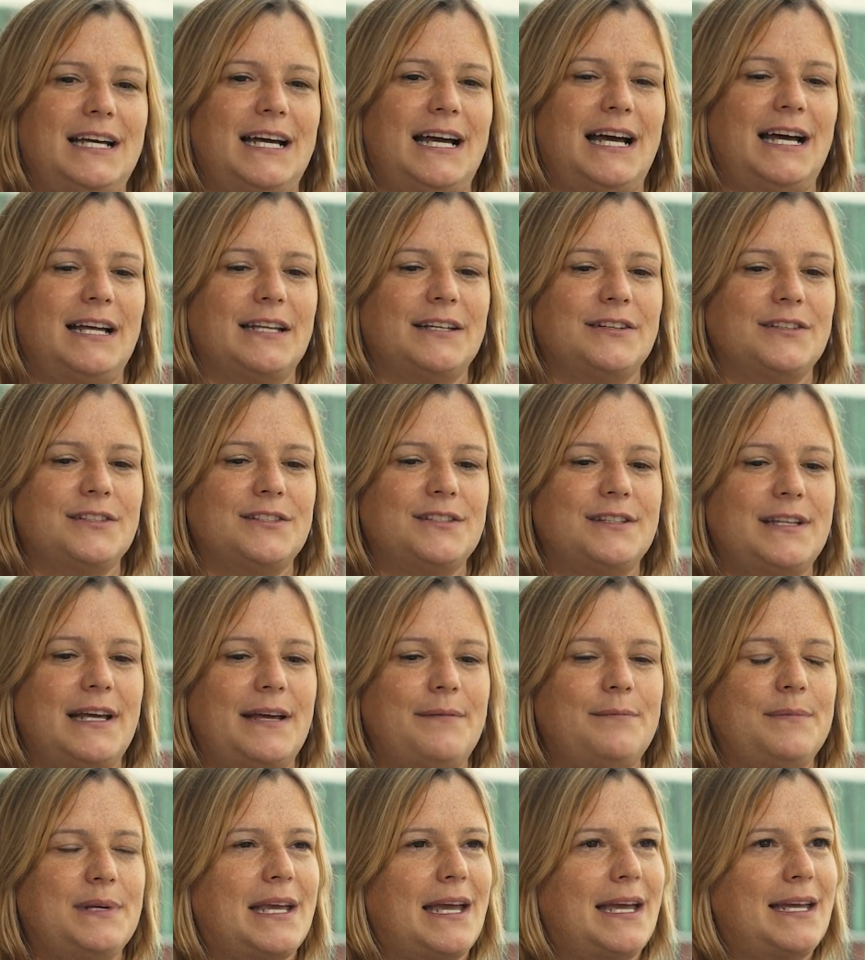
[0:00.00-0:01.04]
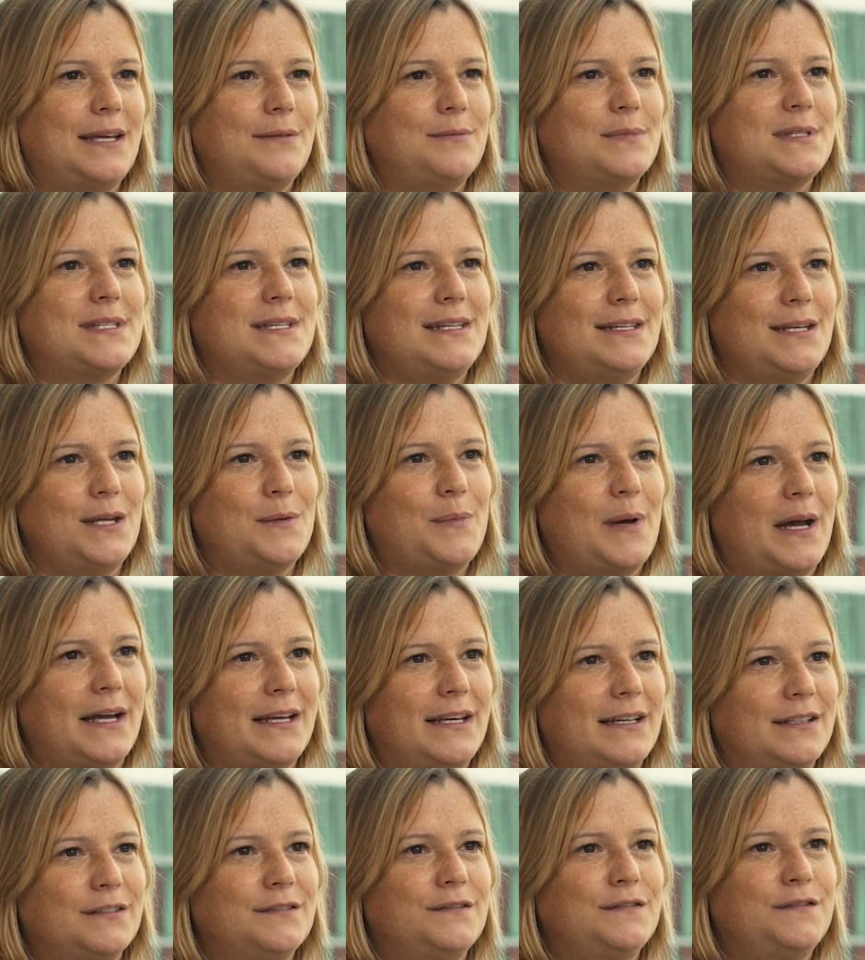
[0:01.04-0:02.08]
and then became senior
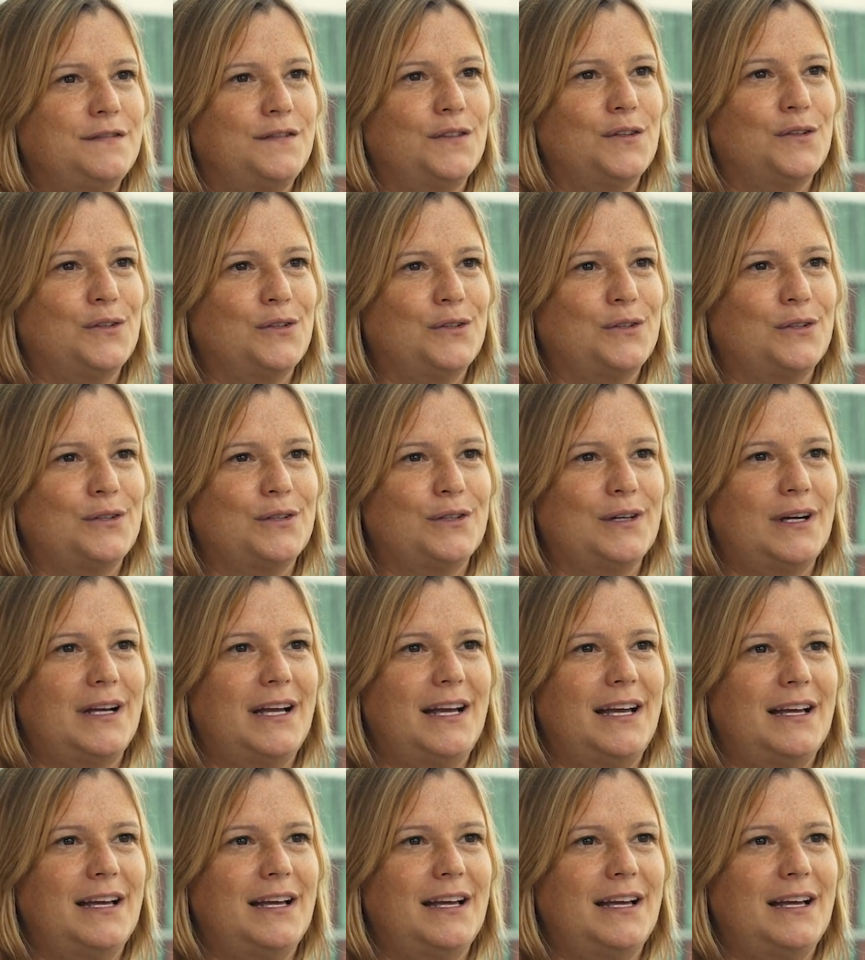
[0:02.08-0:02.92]
buyer for